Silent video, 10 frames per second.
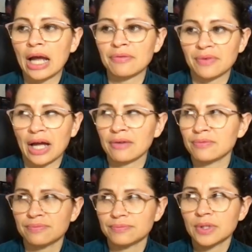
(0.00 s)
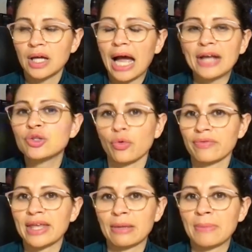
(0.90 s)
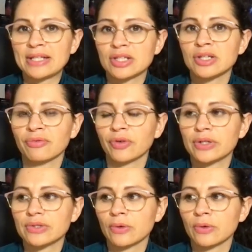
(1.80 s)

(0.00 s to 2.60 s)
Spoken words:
I don't think it makes a difference.